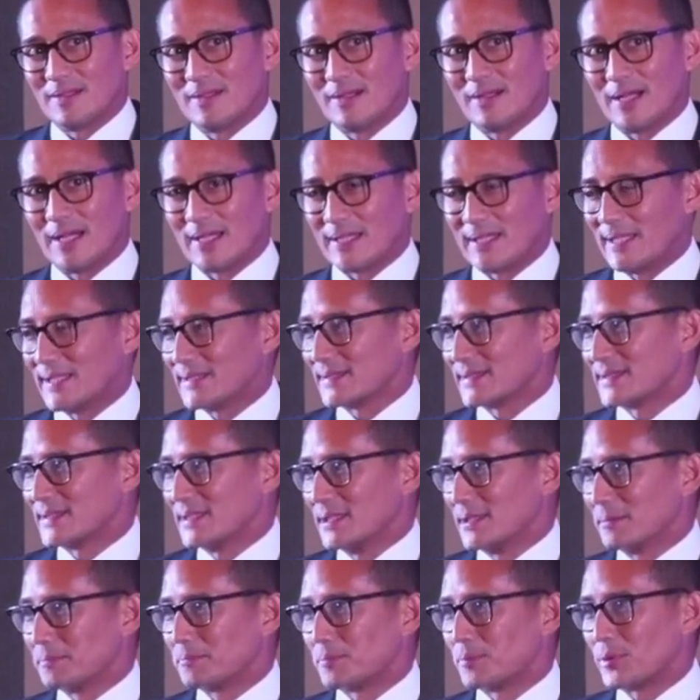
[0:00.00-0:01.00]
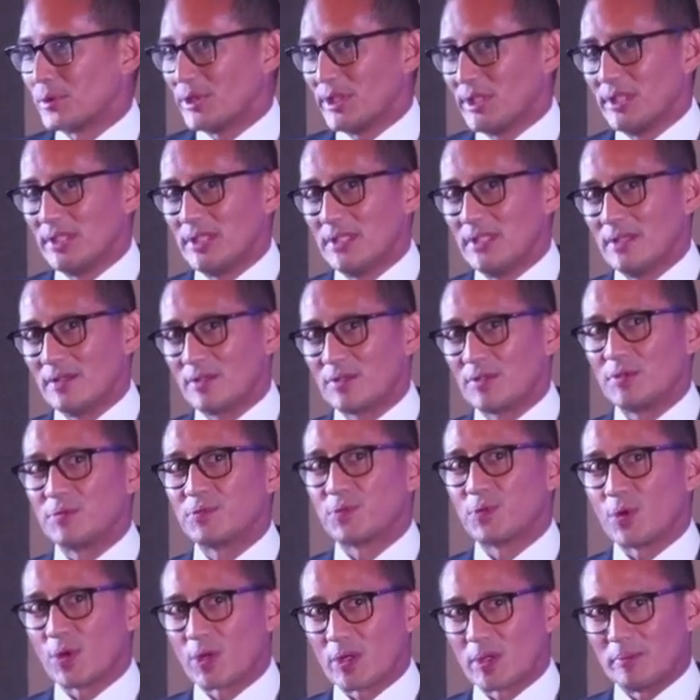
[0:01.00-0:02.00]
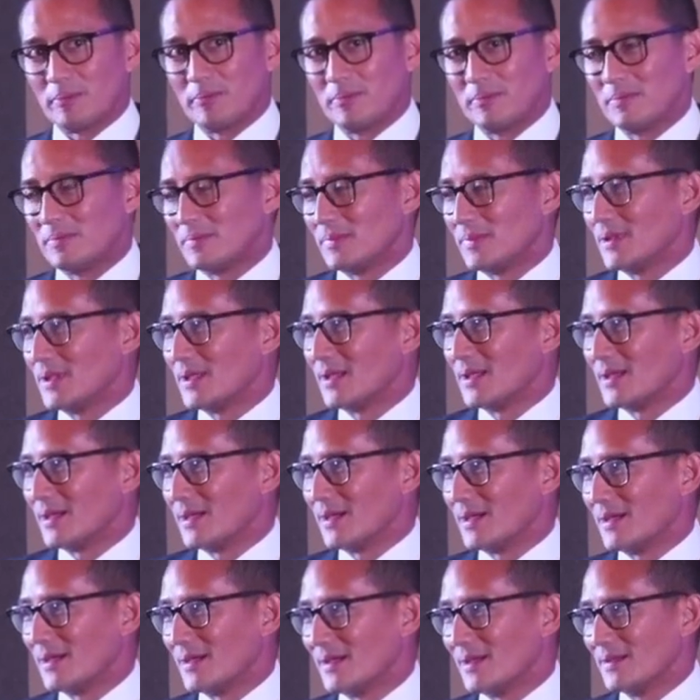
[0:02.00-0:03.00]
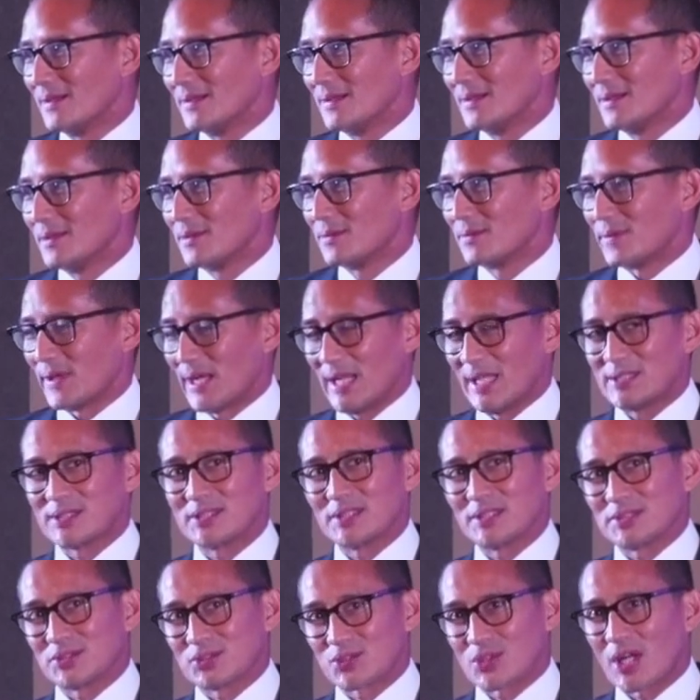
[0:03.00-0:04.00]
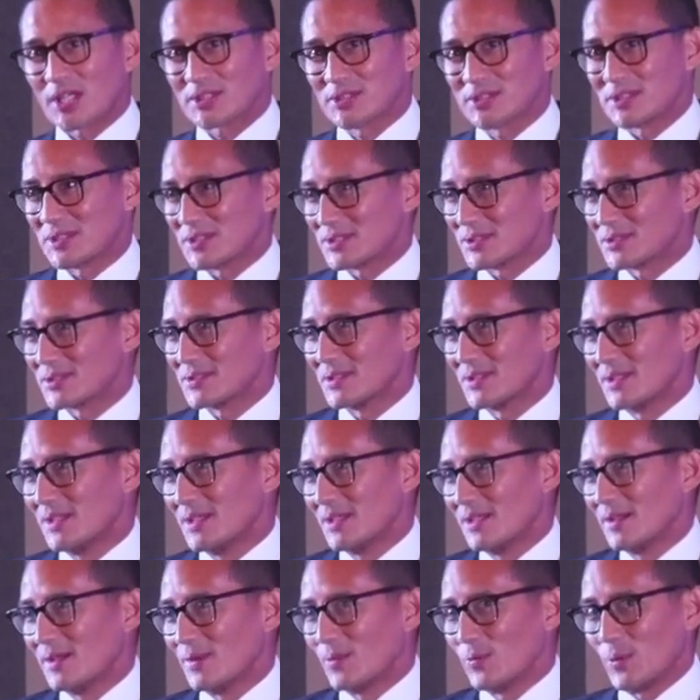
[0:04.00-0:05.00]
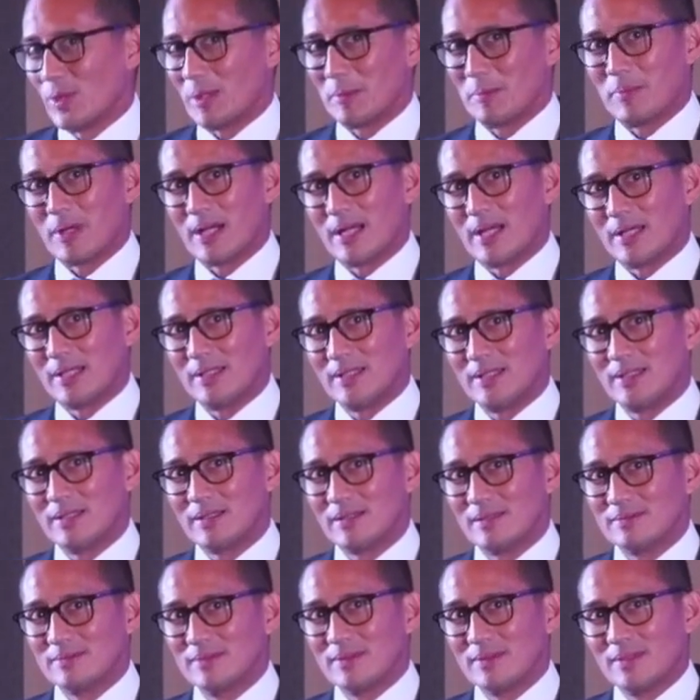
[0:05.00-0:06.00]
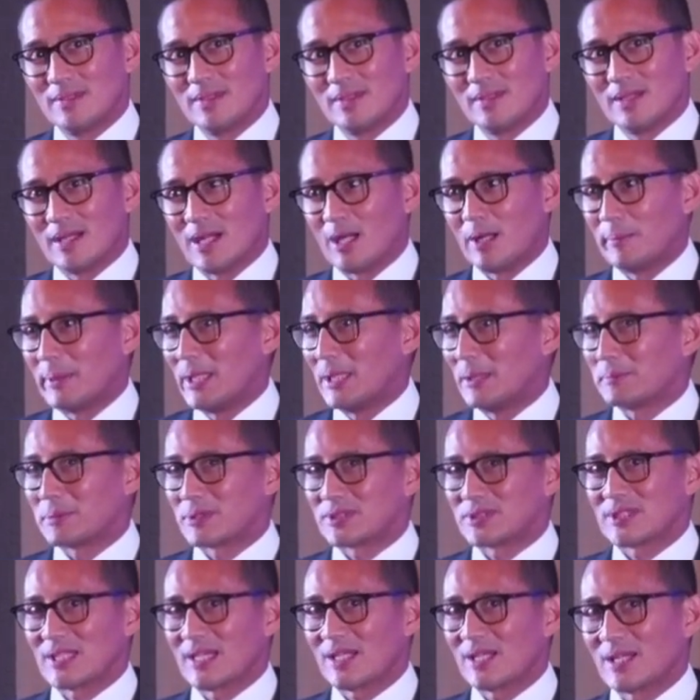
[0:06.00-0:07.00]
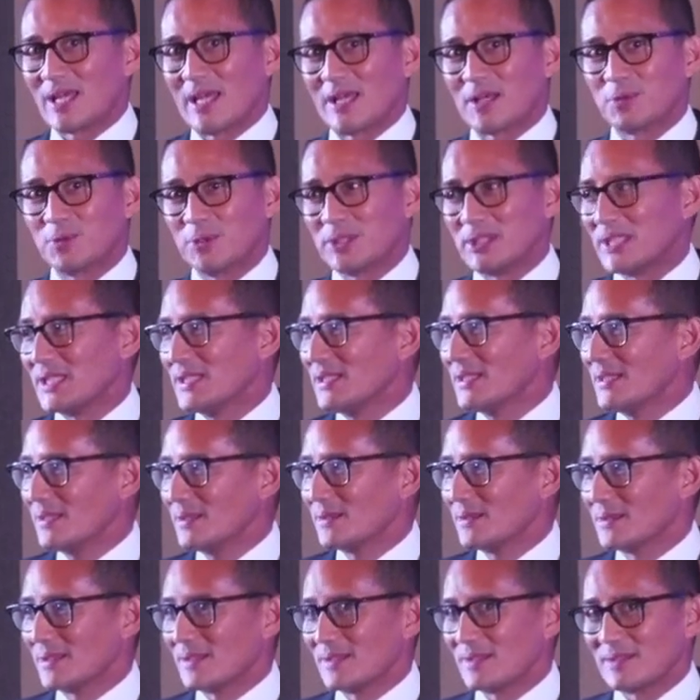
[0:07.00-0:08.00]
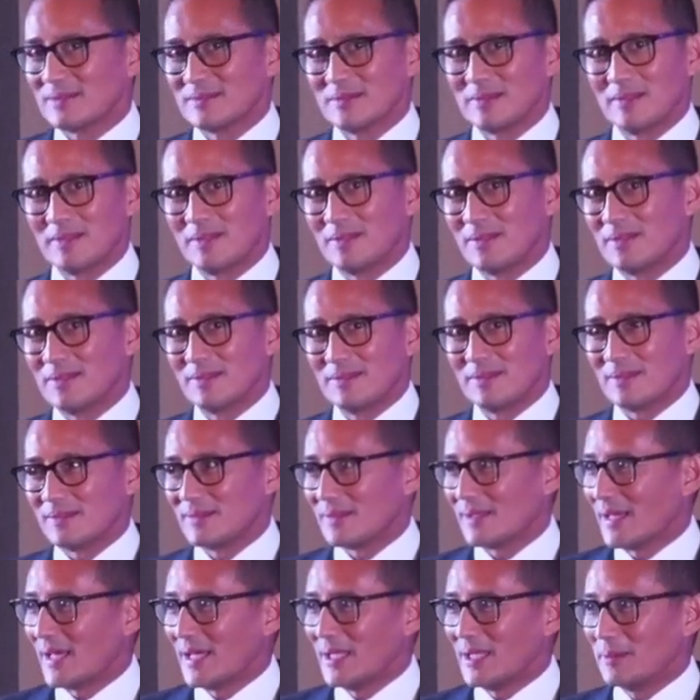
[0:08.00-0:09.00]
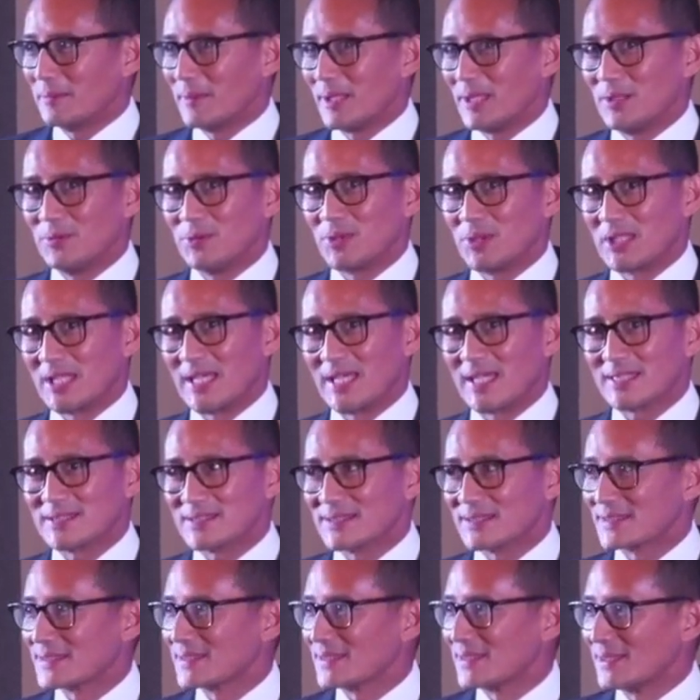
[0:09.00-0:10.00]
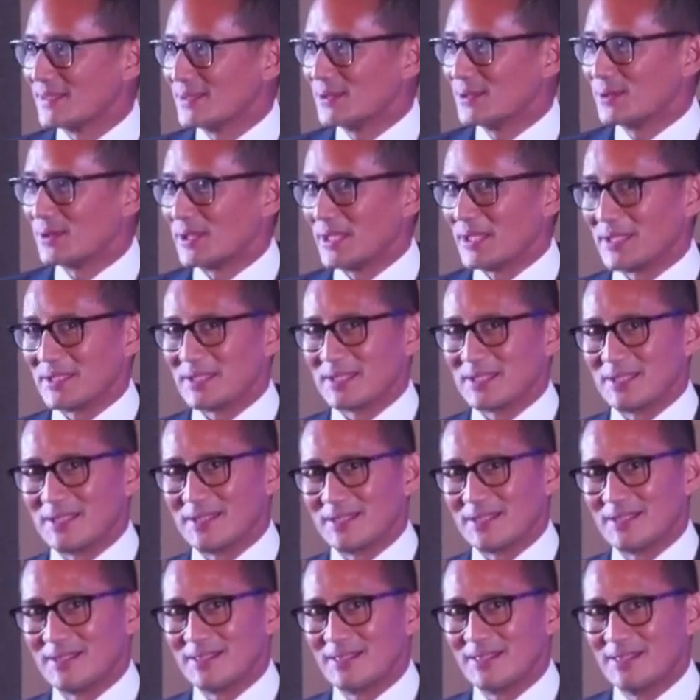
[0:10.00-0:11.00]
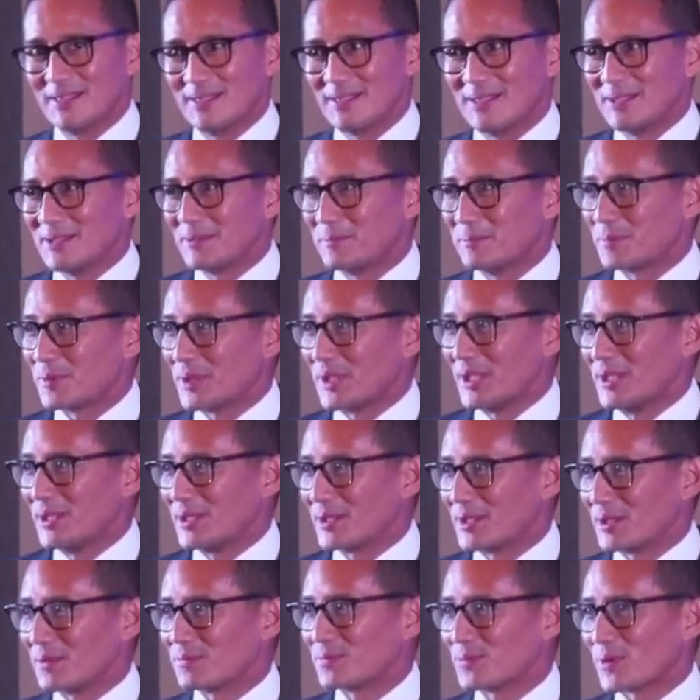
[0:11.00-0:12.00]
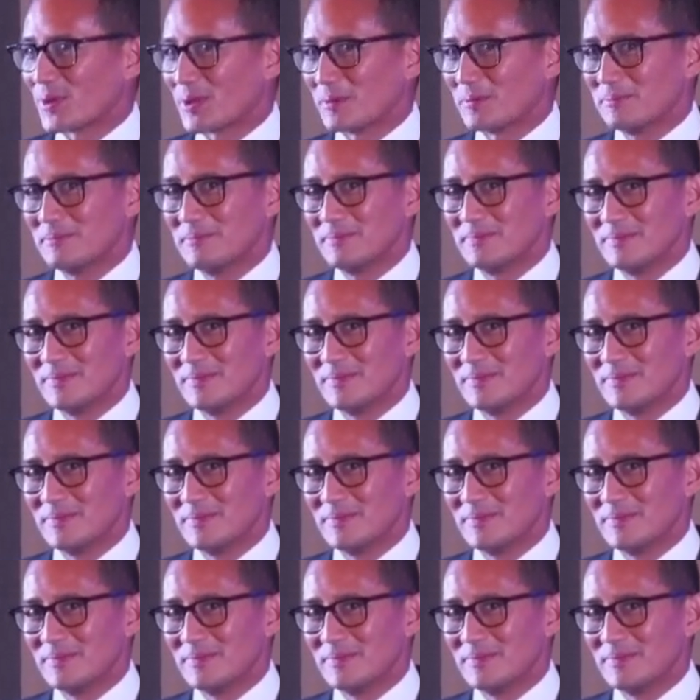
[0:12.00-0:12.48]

I guess, the pre reform uh, financial structures, whereby how many percent equity? Anybody would guess during the pre reform?